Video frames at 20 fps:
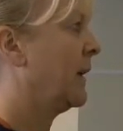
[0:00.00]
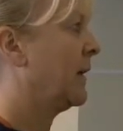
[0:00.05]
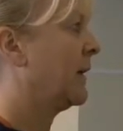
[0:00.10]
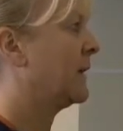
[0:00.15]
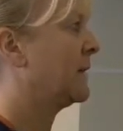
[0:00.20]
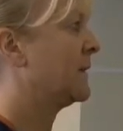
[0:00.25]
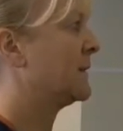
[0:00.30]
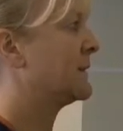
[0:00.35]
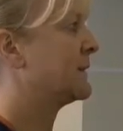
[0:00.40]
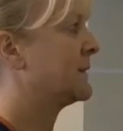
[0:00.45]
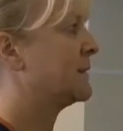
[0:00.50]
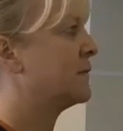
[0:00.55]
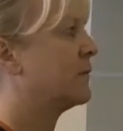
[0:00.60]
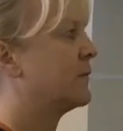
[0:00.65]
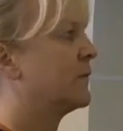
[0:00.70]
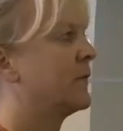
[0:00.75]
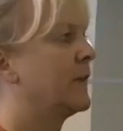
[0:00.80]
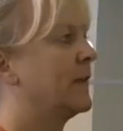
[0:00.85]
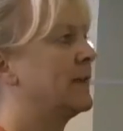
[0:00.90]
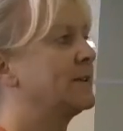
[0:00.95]
is,
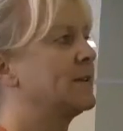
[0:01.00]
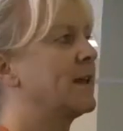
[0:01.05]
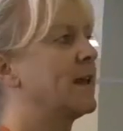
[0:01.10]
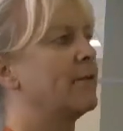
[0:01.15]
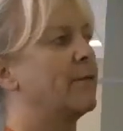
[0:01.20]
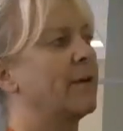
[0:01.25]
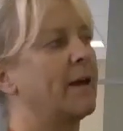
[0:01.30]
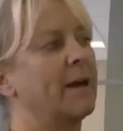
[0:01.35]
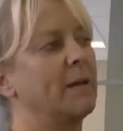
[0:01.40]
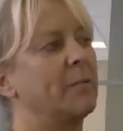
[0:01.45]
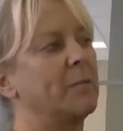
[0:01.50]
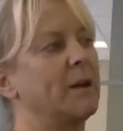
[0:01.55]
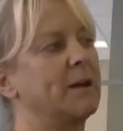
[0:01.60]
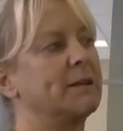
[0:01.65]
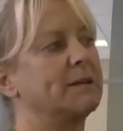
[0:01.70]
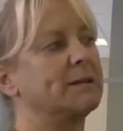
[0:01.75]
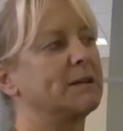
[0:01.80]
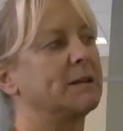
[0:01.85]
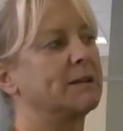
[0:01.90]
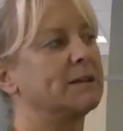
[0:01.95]
these have a
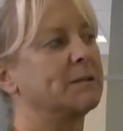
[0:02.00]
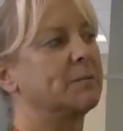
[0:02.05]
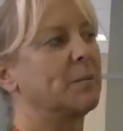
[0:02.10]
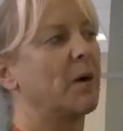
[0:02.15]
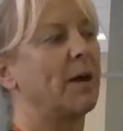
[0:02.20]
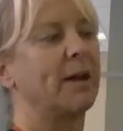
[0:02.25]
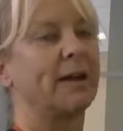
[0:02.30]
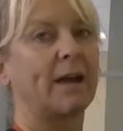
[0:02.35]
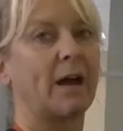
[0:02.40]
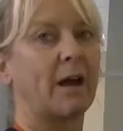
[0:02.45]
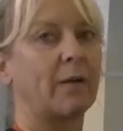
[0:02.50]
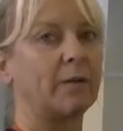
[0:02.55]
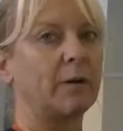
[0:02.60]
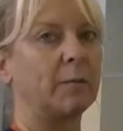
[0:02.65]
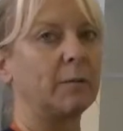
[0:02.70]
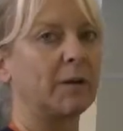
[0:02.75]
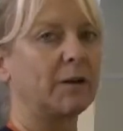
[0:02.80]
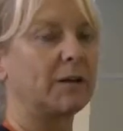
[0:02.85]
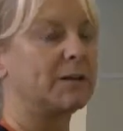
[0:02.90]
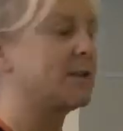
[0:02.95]
plastic spike cover.
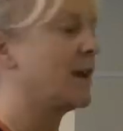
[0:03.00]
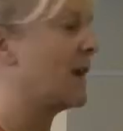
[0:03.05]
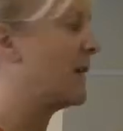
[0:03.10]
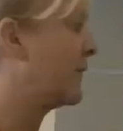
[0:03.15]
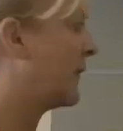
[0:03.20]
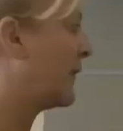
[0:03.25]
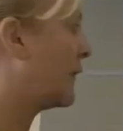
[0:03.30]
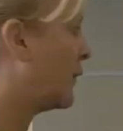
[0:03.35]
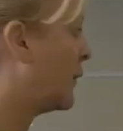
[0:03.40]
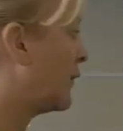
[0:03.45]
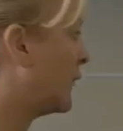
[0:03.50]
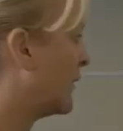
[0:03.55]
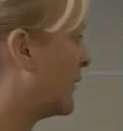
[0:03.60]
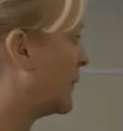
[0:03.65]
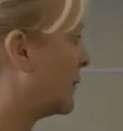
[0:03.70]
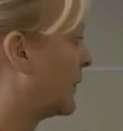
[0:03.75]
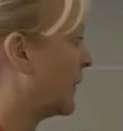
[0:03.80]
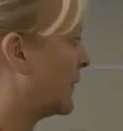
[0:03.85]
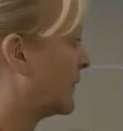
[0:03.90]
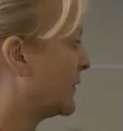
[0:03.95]
I'm going to take that off,
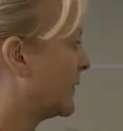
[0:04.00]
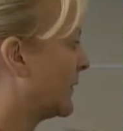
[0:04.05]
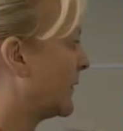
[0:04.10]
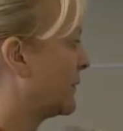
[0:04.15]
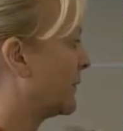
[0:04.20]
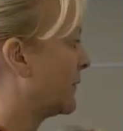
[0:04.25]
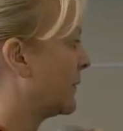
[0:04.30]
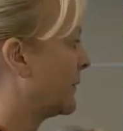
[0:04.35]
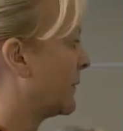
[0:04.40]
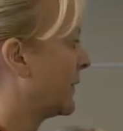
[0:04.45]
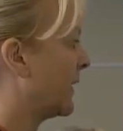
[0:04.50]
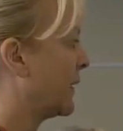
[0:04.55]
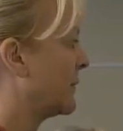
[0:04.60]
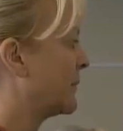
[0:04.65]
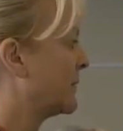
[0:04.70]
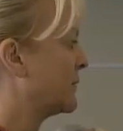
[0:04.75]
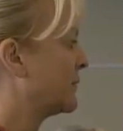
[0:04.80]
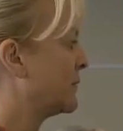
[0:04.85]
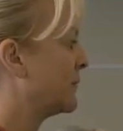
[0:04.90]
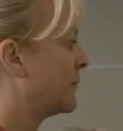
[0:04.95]
and I'm going to
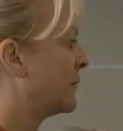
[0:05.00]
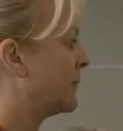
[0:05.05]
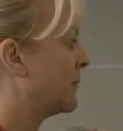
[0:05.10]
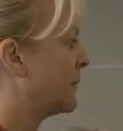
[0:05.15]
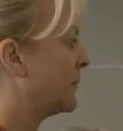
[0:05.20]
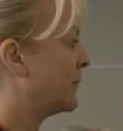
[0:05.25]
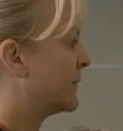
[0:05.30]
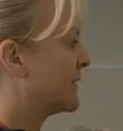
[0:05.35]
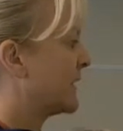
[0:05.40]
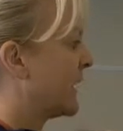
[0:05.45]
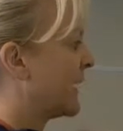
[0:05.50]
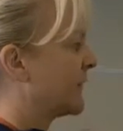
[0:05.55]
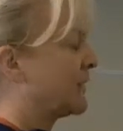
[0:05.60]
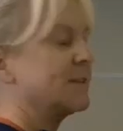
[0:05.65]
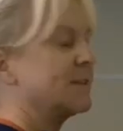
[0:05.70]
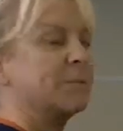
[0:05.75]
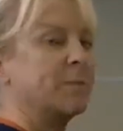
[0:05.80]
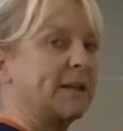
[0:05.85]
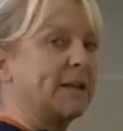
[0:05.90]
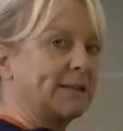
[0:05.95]
take
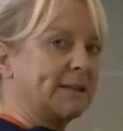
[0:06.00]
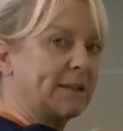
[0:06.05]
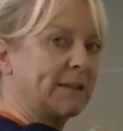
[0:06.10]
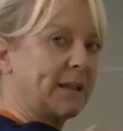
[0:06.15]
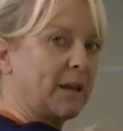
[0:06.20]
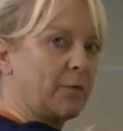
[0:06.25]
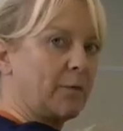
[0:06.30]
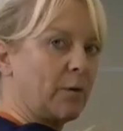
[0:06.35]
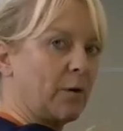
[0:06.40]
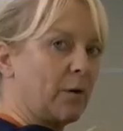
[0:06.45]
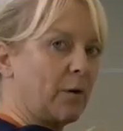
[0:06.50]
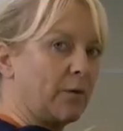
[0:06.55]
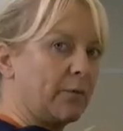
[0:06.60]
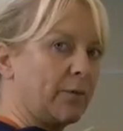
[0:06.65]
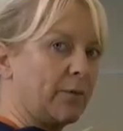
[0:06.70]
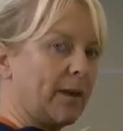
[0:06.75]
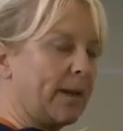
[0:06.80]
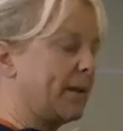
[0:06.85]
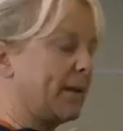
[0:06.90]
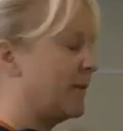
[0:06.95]
this plastic cover
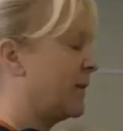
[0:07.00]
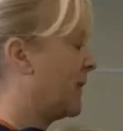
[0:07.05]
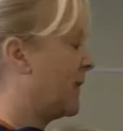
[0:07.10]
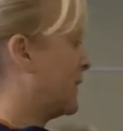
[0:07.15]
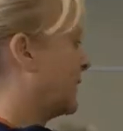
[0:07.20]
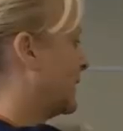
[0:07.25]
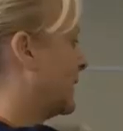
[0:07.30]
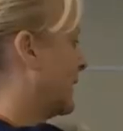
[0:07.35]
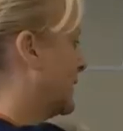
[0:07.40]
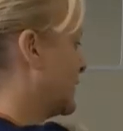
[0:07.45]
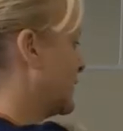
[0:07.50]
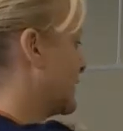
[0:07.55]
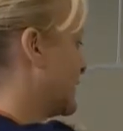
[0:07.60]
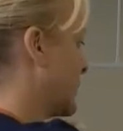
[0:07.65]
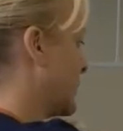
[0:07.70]
off and then connect it